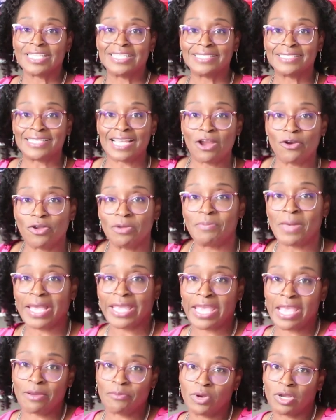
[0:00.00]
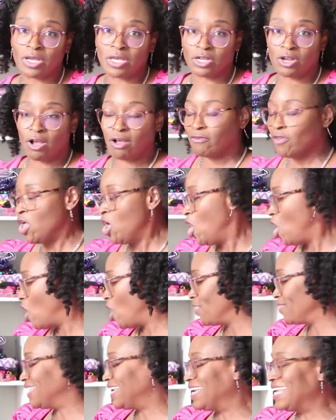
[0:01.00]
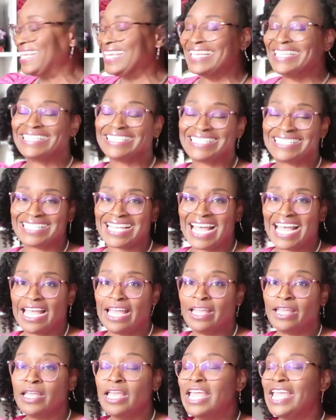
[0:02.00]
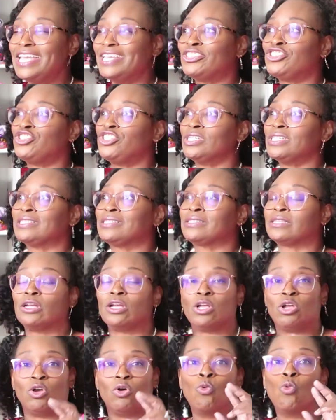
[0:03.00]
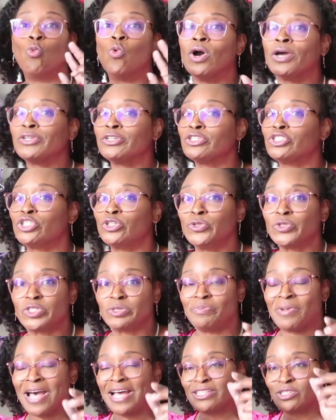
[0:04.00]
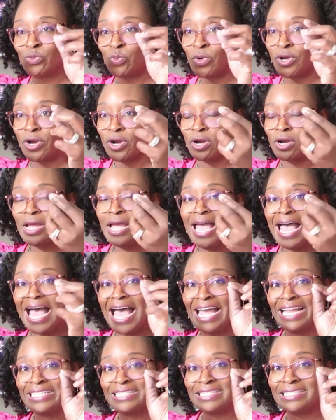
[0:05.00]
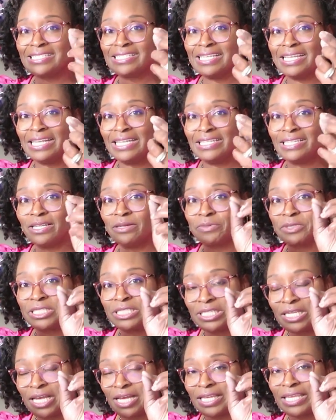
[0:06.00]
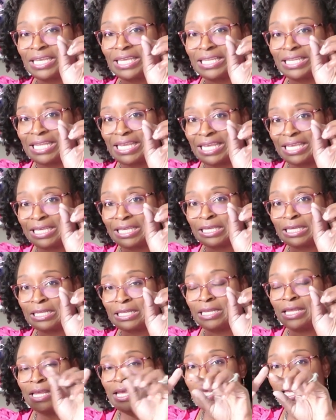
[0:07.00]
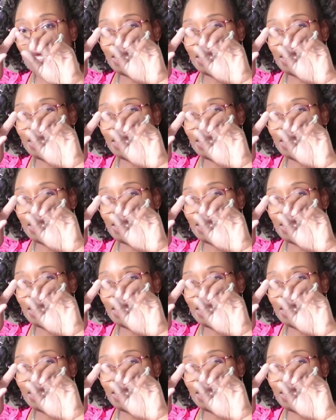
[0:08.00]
sorry my camera cut off, on the inside it's just one or two spots where I just end up tucking in